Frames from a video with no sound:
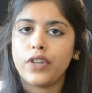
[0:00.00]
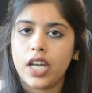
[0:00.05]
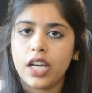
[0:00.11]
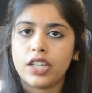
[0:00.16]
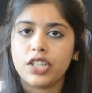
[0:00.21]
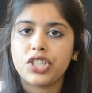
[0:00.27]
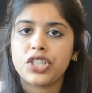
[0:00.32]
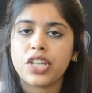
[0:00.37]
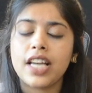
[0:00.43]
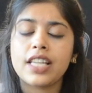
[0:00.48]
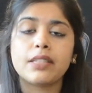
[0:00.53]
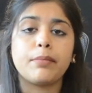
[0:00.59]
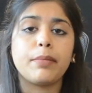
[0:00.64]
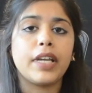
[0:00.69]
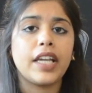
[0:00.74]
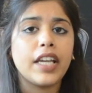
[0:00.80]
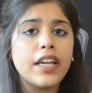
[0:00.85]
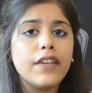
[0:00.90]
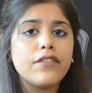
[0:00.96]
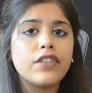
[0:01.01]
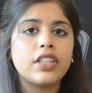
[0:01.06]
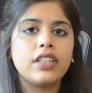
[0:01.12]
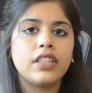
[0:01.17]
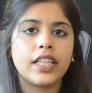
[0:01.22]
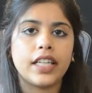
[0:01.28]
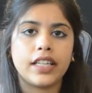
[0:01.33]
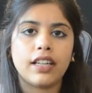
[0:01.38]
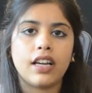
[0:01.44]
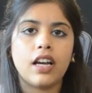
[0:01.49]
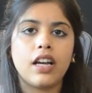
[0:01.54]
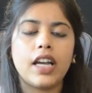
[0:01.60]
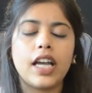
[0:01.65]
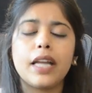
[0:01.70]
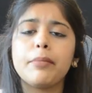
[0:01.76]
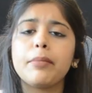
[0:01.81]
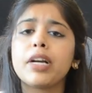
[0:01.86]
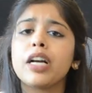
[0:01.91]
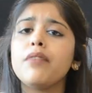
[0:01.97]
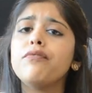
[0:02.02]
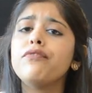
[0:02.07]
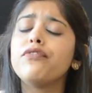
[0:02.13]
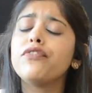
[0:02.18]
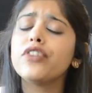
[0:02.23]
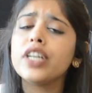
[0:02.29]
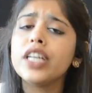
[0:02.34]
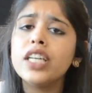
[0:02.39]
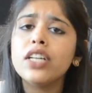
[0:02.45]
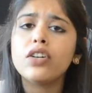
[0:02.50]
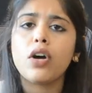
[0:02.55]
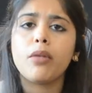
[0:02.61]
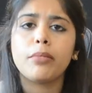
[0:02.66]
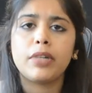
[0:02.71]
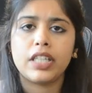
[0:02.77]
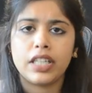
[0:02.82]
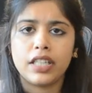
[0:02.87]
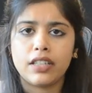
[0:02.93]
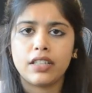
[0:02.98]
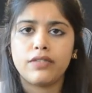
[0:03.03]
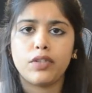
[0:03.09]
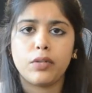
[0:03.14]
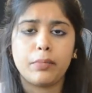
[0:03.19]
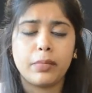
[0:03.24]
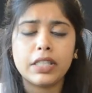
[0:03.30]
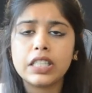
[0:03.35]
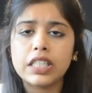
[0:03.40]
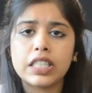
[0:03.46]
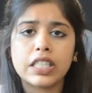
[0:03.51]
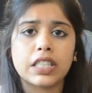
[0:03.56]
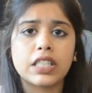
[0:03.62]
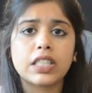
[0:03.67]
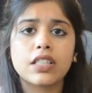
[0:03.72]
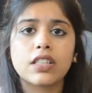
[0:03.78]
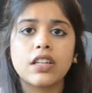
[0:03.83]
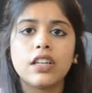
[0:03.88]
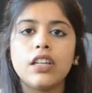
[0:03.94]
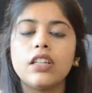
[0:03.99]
flourish as behavioral data and become free raw material for businesses,